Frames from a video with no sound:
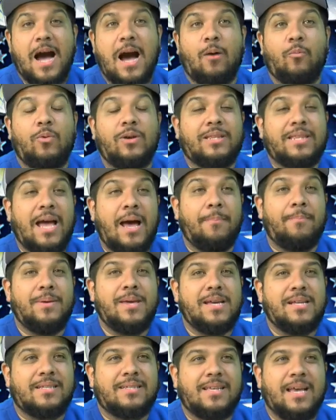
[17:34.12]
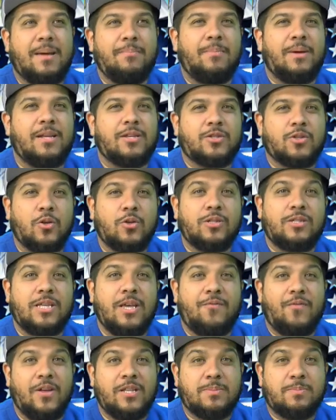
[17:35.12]
With that being said, Minnesota's
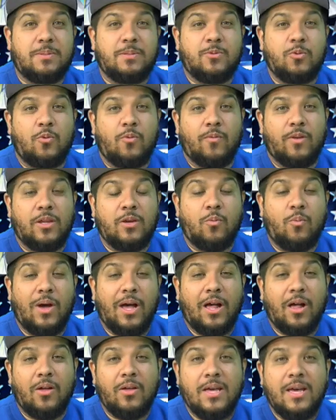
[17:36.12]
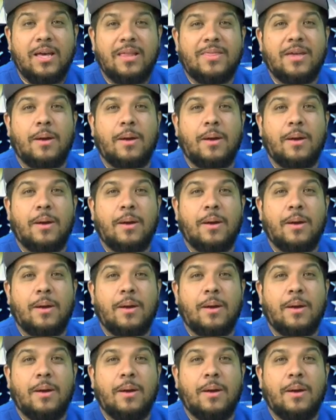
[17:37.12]
defense is doing really well.